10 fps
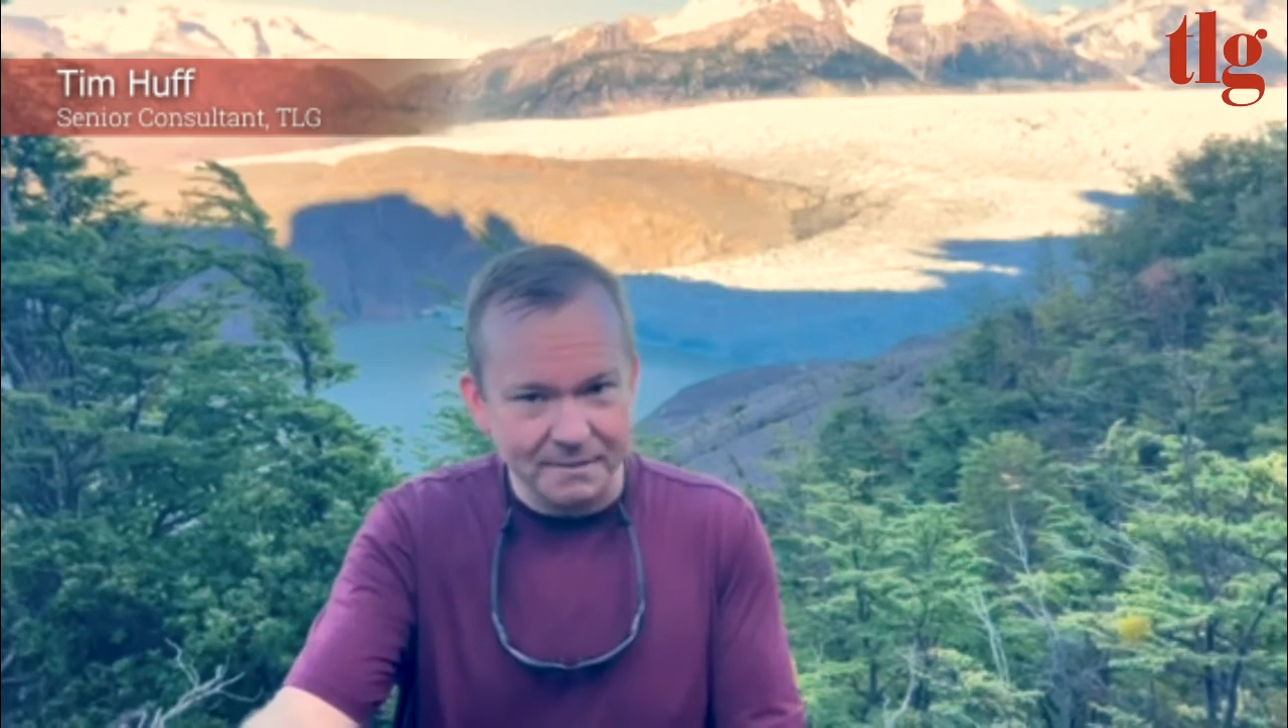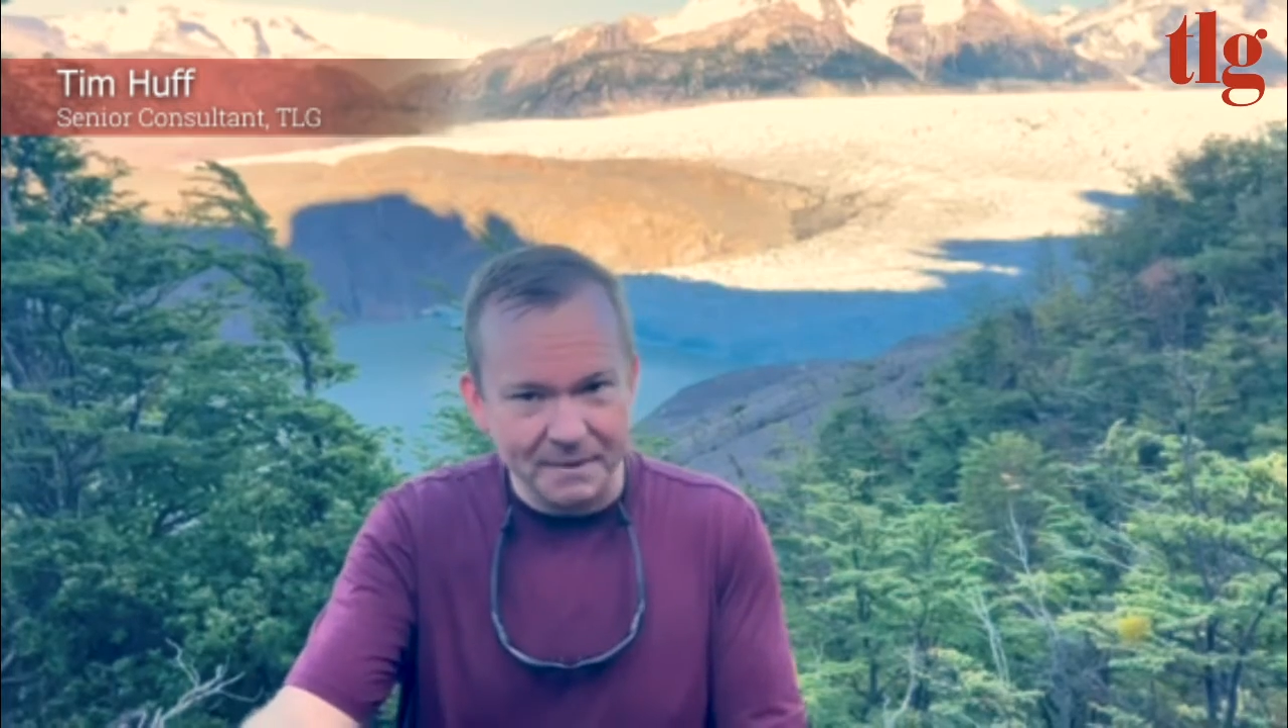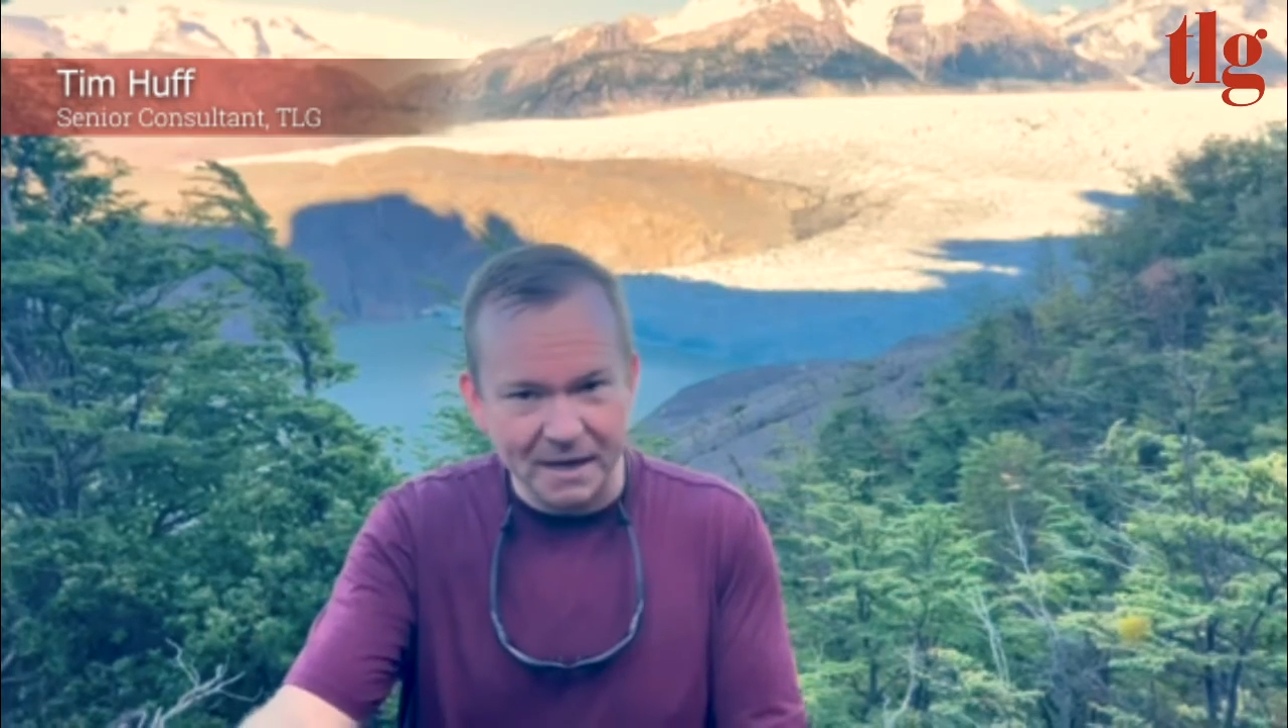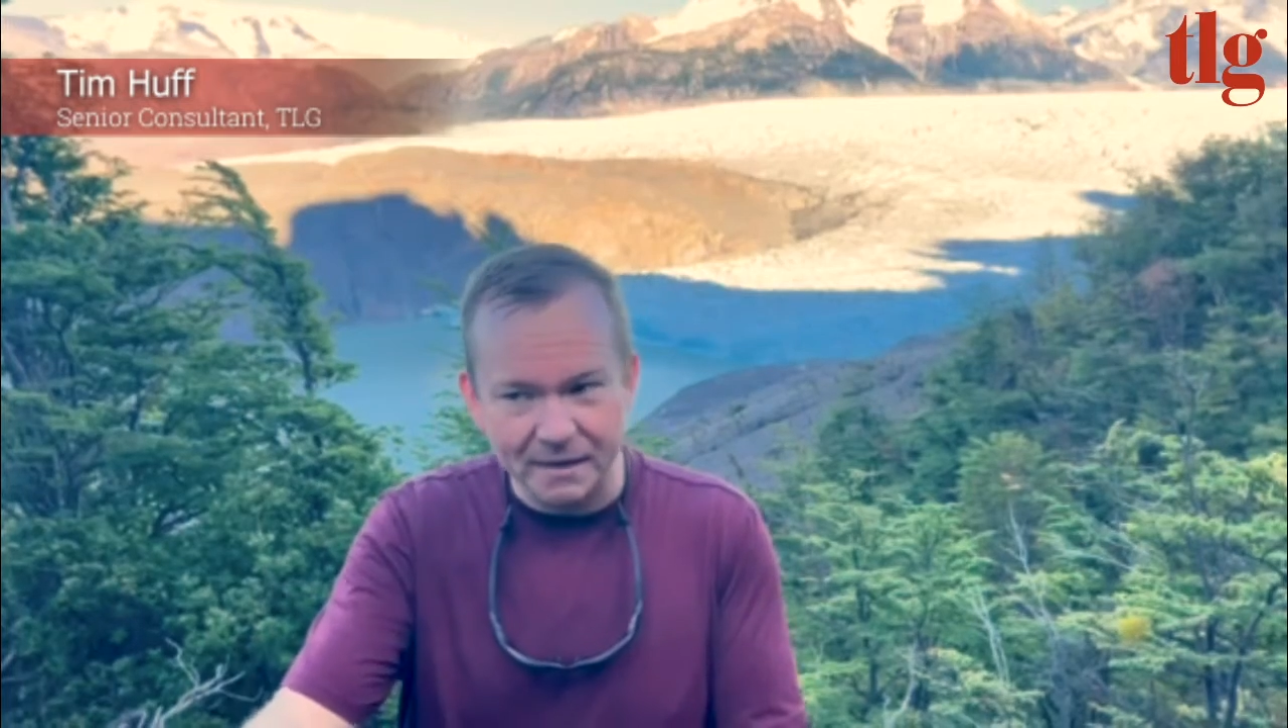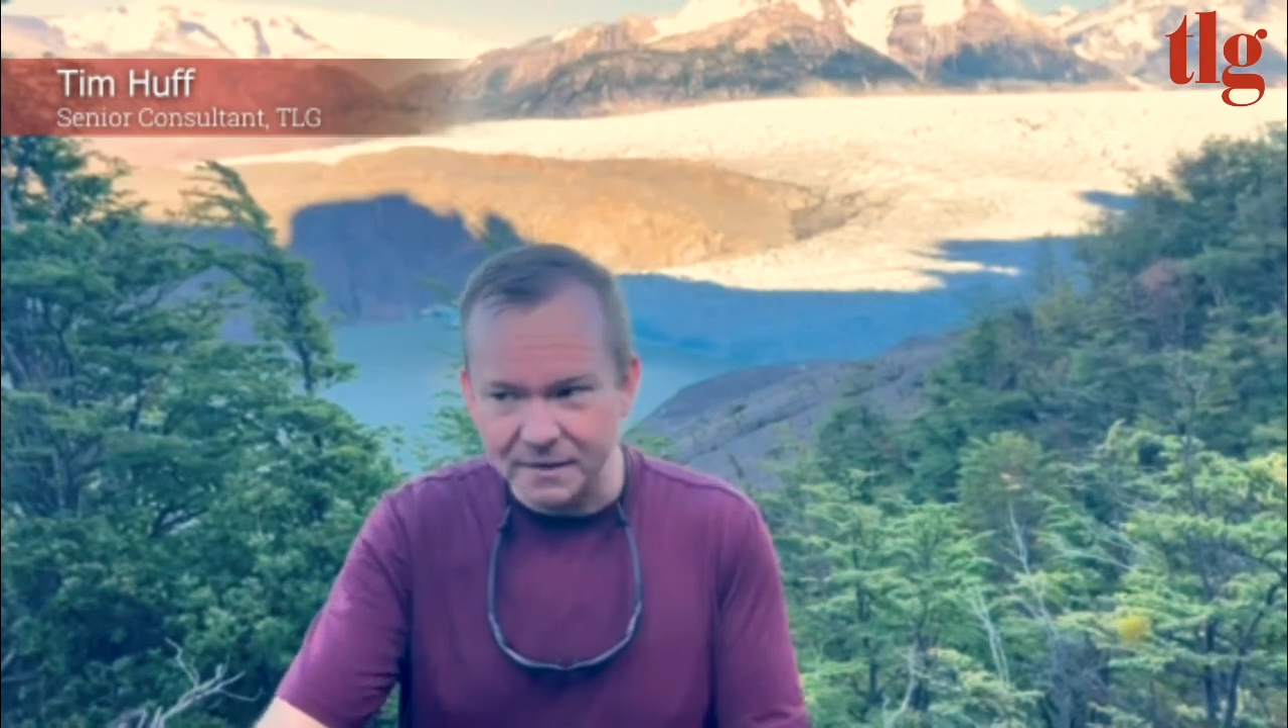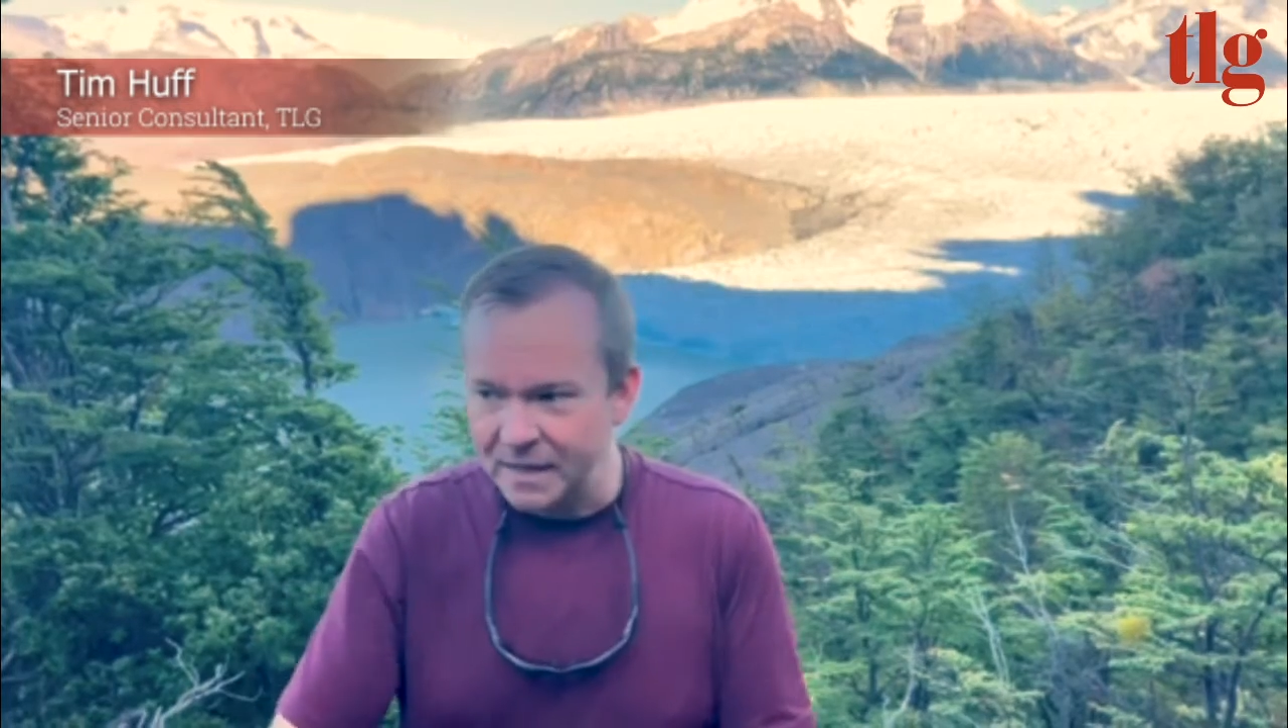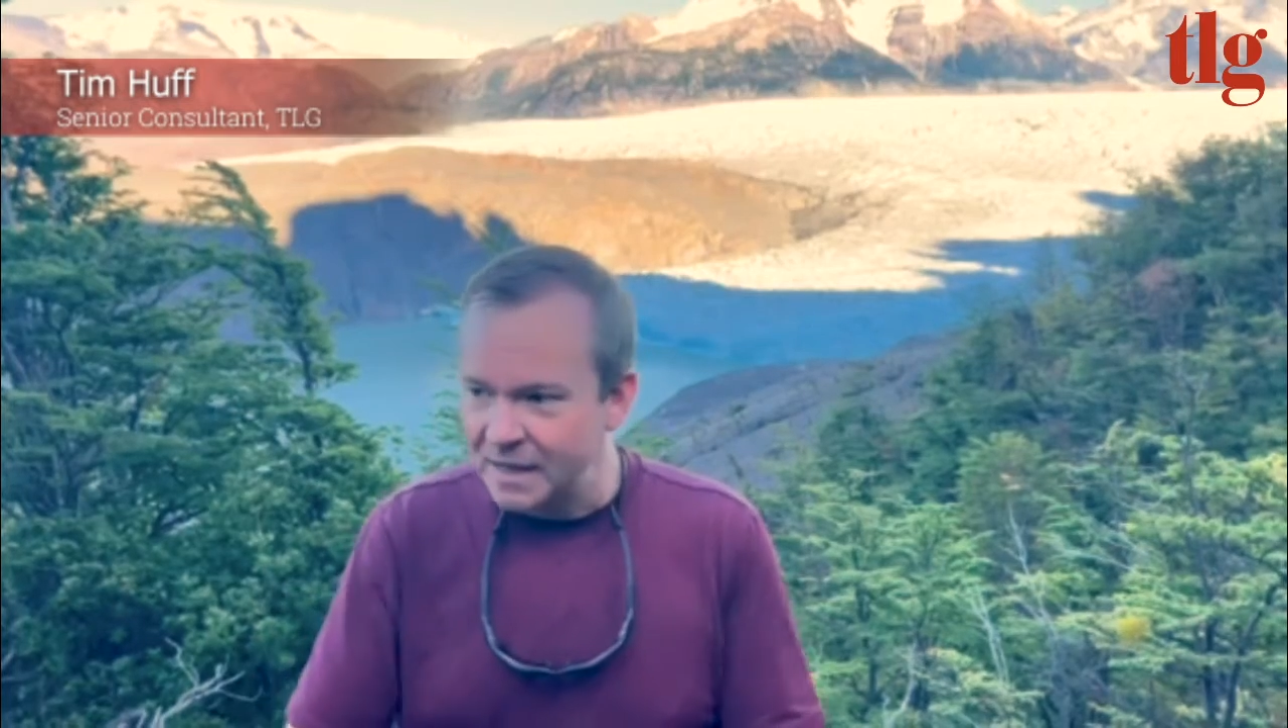in mind.